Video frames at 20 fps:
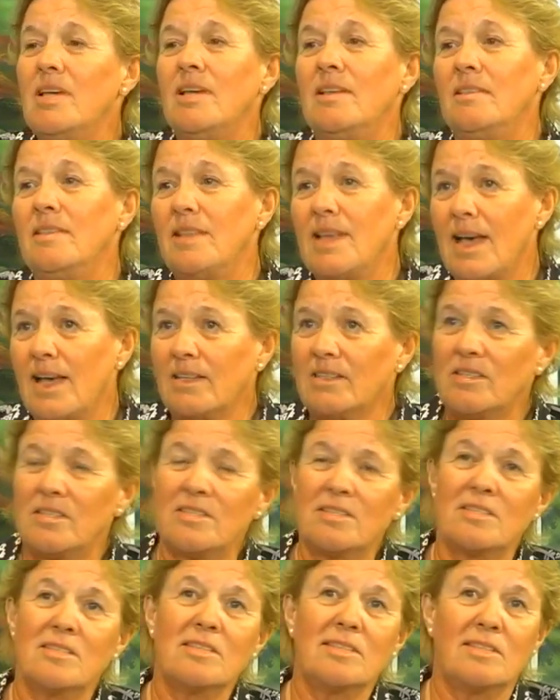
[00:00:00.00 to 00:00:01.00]
and
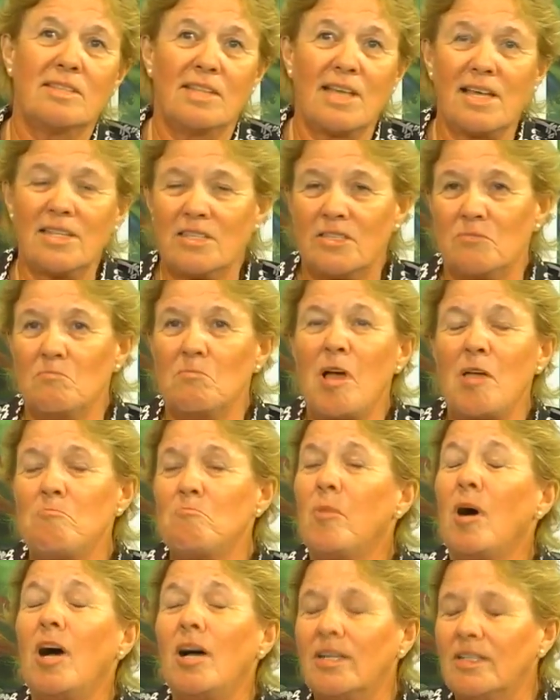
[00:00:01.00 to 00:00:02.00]
that's that's my
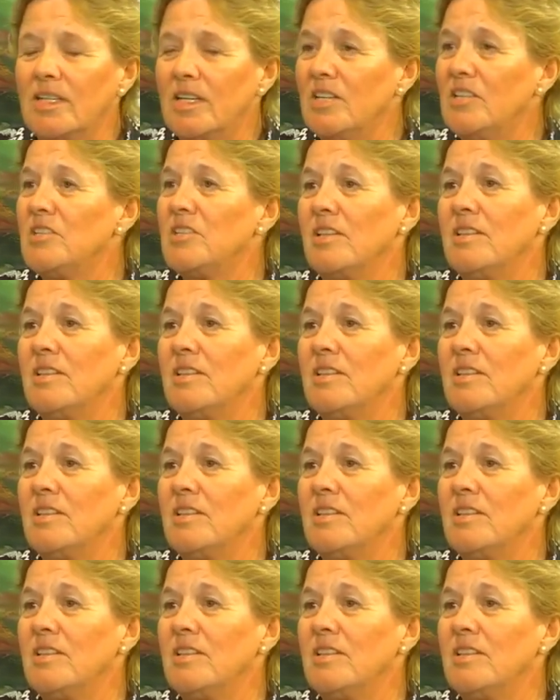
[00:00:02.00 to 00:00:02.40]
bondage,